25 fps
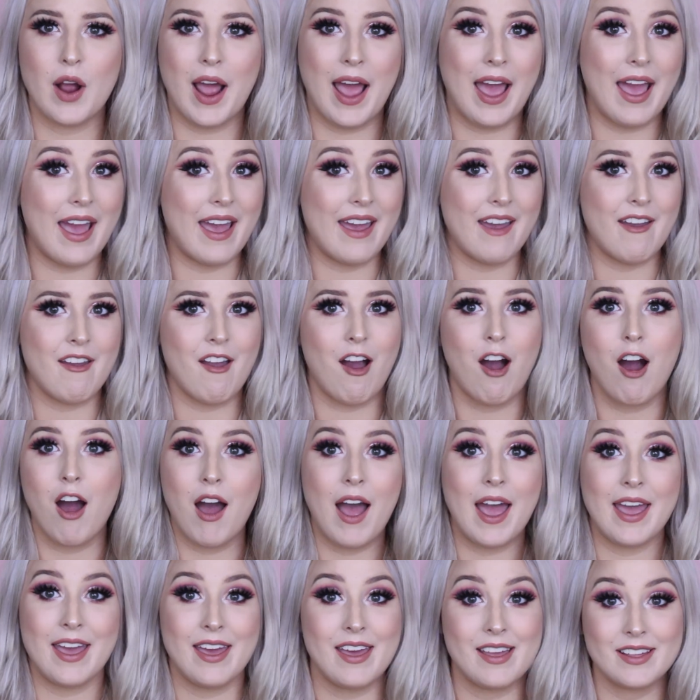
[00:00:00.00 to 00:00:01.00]
a
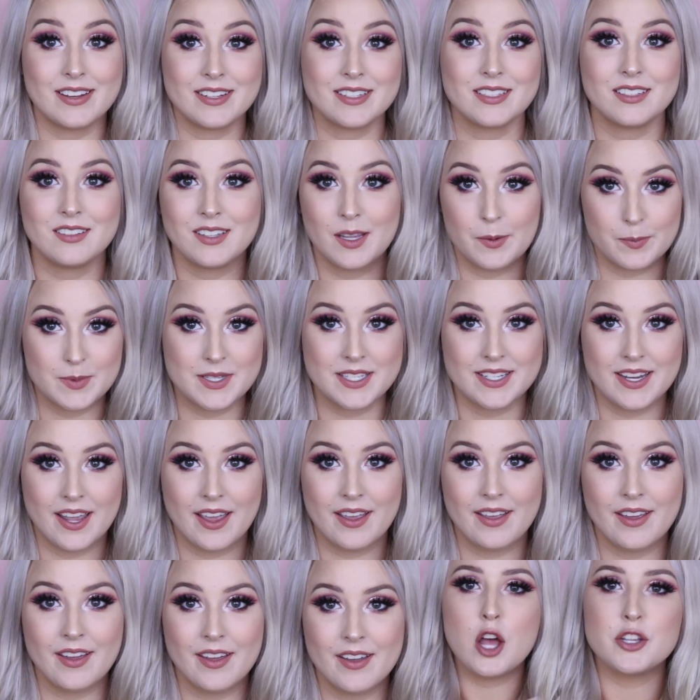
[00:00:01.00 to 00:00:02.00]
high-end
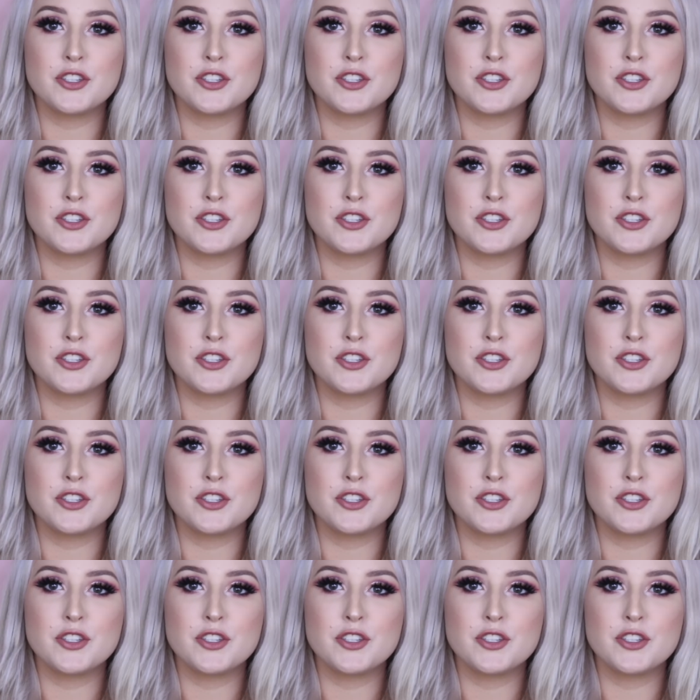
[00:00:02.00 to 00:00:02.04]
lipstick.